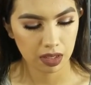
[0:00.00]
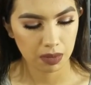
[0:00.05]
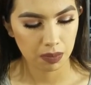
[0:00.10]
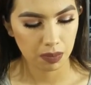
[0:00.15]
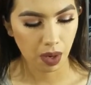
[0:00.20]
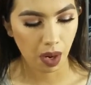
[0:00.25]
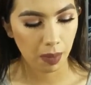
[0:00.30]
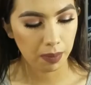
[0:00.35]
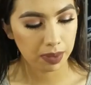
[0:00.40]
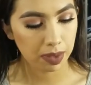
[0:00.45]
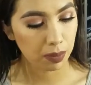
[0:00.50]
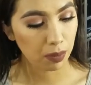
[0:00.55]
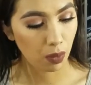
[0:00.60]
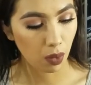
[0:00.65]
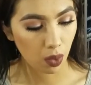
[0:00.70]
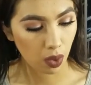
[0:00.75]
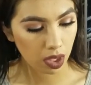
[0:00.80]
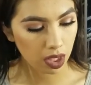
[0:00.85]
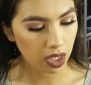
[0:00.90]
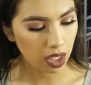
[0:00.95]
probably
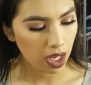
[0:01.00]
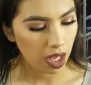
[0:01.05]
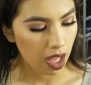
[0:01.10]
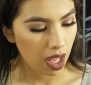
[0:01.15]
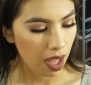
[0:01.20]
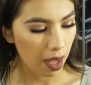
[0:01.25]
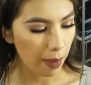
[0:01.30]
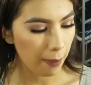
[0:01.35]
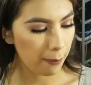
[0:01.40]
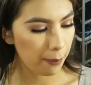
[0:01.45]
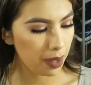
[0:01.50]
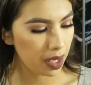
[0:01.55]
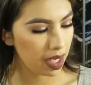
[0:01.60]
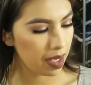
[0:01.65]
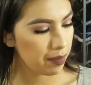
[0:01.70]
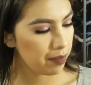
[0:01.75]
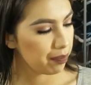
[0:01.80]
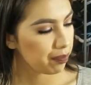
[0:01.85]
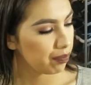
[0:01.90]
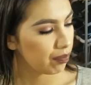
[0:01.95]
more,
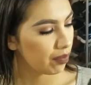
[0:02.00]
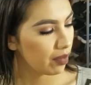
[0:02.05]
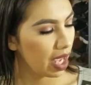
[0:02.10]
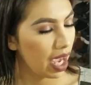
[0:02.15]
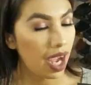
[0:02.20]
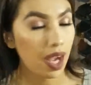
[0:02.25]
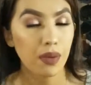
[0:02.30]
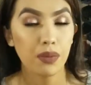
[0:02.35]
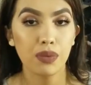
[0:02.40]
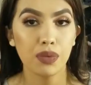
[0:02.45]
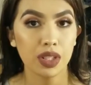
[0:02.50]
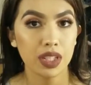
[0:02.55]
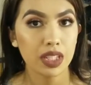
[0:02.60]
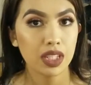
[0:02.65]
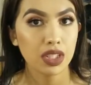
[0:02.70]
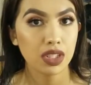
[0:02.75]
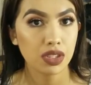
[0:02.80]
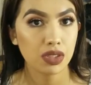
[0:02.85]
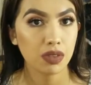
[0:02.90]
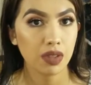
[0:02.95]
but I
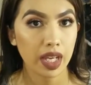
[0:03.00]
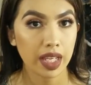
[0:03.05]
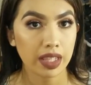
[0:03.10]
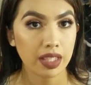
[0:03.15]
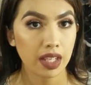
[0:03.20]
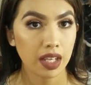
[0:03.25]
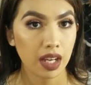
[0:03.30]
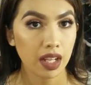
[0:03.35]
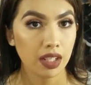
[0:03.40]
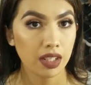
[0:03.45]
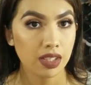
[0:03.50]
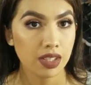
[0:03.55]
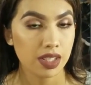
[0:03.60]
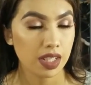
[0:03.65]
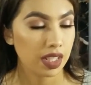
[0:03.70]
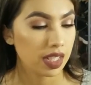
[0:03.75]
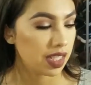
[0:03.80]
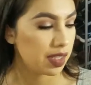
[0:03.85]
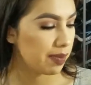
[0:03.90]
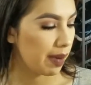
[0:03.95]
really do like the colors
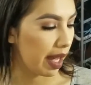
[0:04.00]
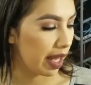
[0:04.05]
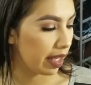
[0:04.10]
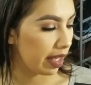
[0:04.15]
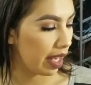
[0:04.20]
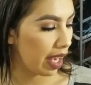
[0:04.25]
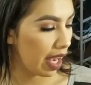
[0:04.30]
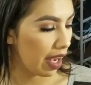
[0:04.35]
in this palette.